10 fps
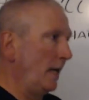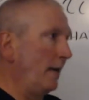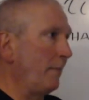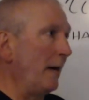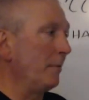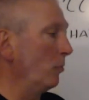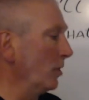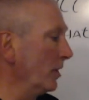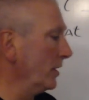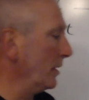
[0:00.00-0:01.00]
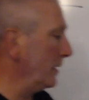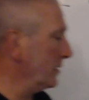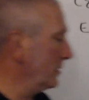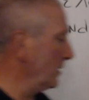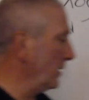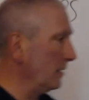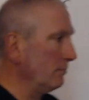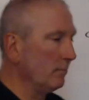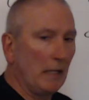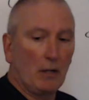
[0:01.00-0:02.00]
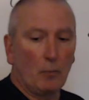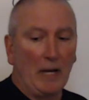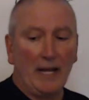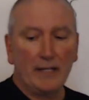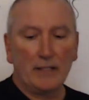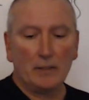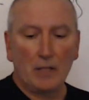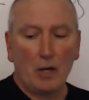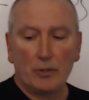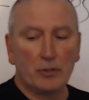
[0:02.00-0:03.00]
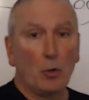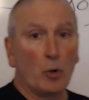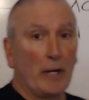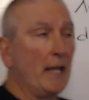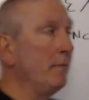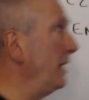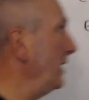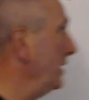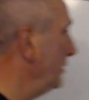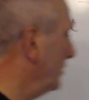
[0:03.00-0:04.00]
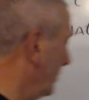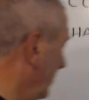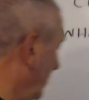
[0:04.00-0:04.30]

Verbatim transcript: a Bible word, it's, uh, I don't know why he didn't notice the ordained means